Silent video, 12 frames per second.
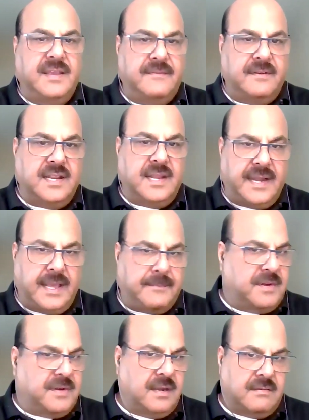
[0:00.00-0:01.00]
We have an
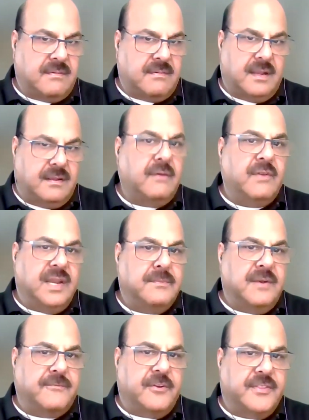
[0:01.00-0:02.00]
adapter
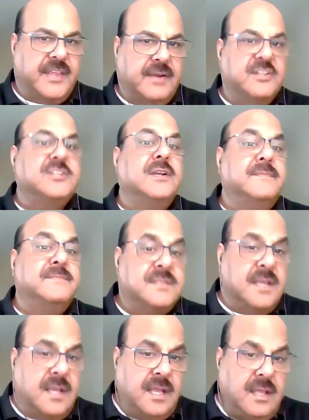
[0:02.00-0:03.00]
available for that, which
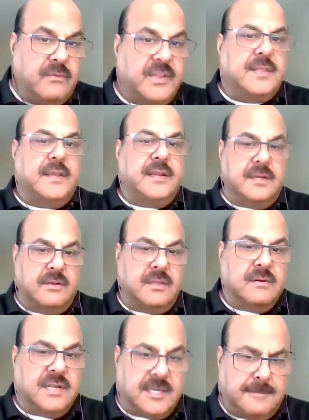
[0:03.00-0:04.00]
comes with the
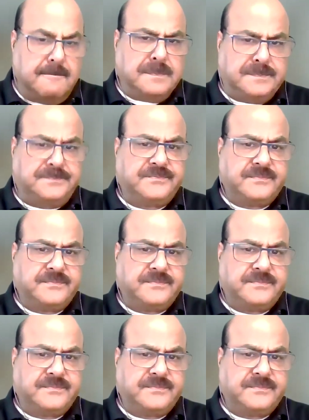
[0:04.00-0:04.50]
indoor unit.